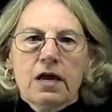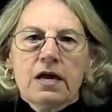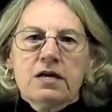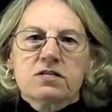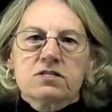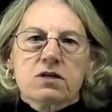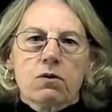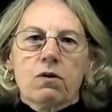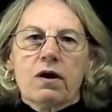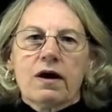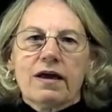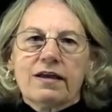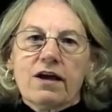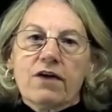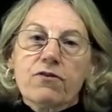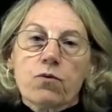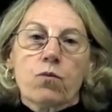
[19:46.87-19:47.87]
So
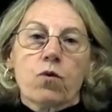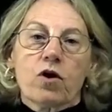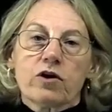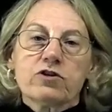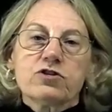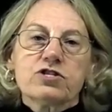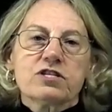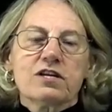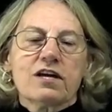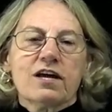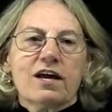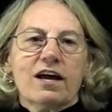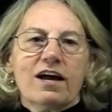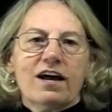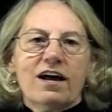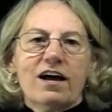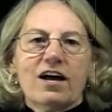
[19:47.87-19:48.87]
in other words,
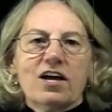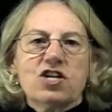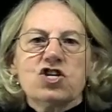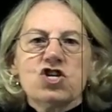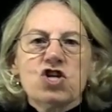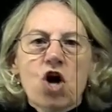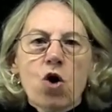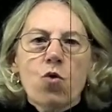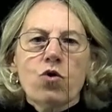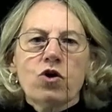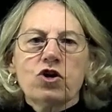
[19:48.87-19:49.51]
no